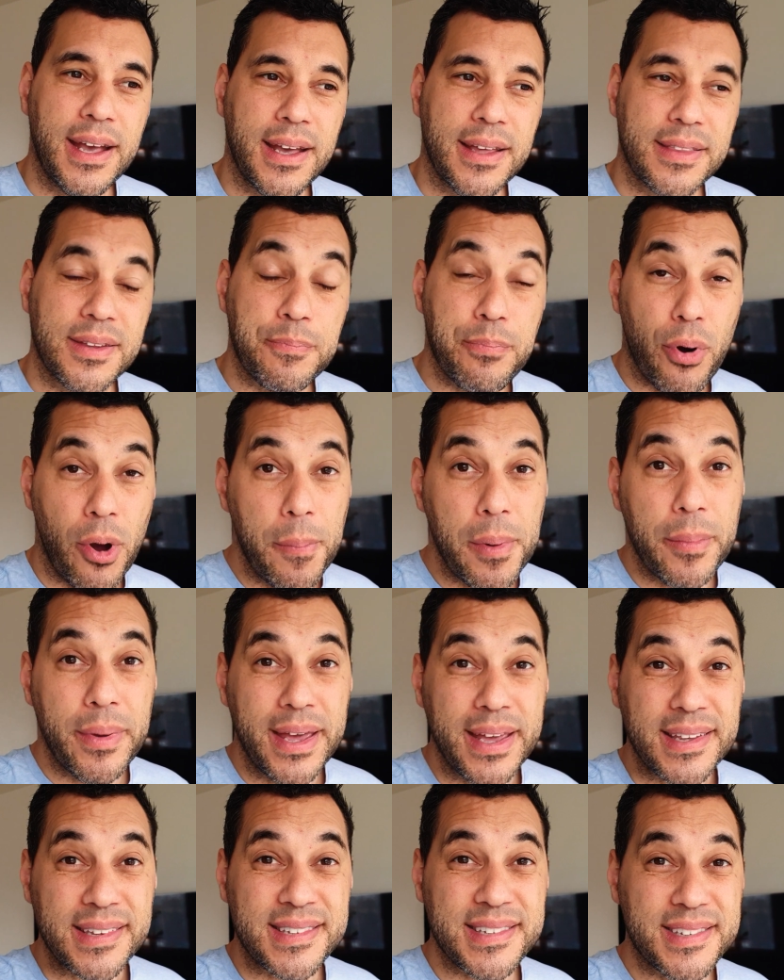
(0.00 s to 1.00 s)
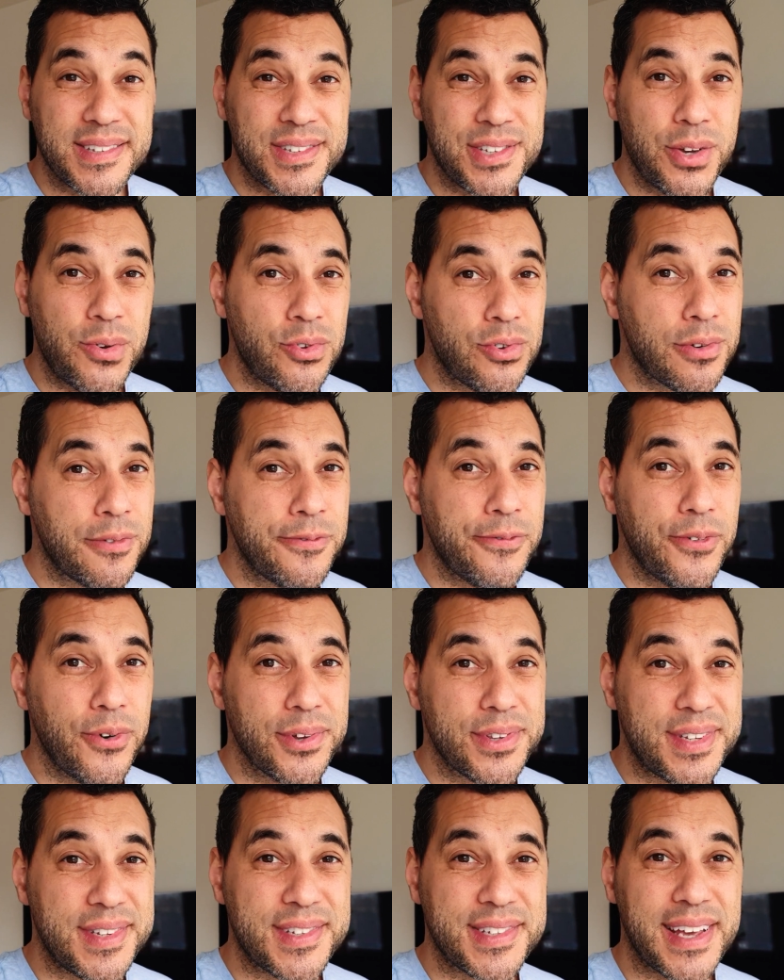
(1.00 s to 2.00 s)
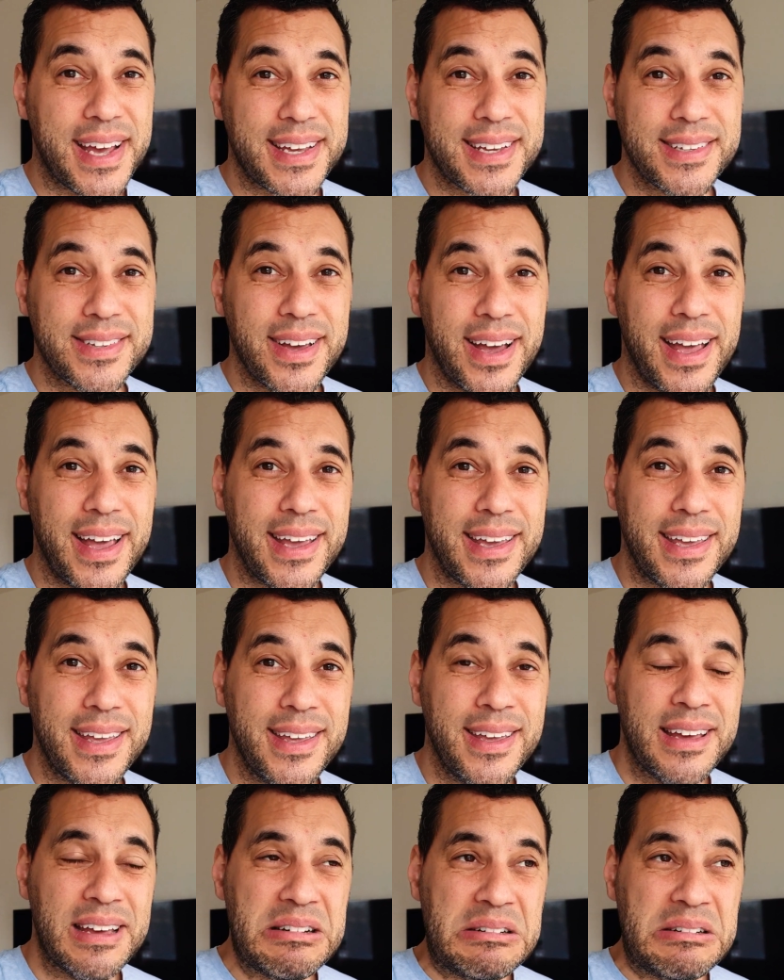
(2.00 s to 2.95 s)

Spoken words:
The problem is 240 SEK a day,